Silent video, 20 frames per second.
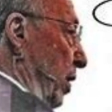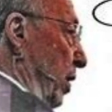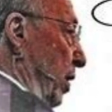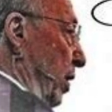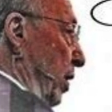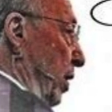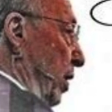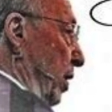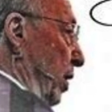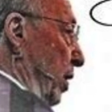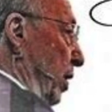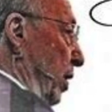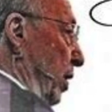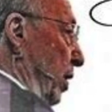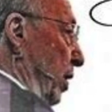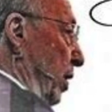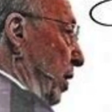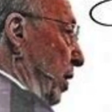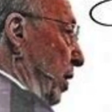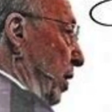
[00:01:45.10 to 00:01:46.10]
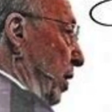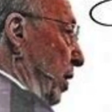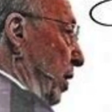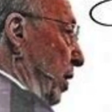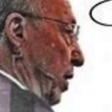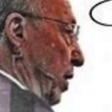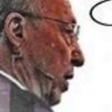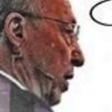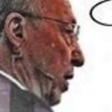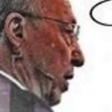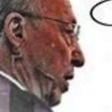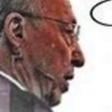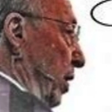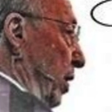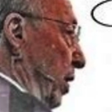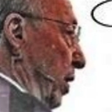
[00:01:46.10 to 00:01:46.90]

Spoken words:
Nothing is said.